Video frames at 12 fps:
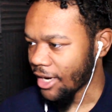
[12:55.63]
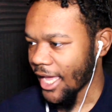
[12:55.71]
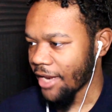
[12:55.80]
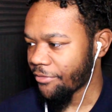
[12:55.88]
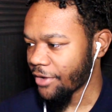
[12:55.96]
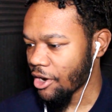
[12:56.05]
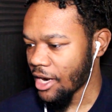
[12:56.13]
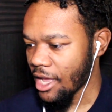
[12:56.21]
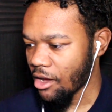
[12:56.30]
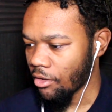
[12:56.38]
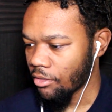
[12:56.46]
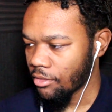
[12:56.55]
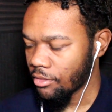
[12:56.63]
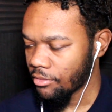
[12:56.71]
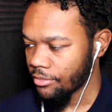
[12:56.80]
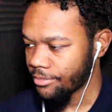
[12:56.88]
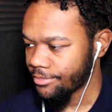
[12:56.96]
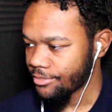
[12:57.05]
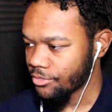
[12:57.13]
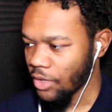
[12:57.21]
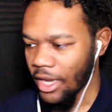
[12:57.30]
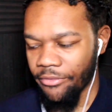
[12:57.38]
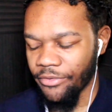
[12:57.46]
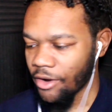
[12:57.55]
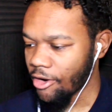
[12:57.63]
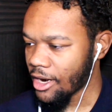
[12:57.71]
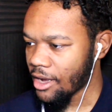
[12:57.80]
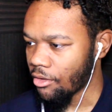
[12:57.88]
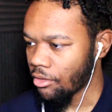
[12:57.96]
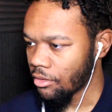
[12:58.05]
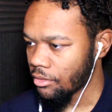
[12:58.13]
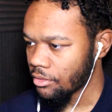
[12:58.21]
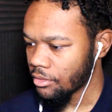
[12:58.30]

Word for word: They gotta figure it out. We gotta figure it out.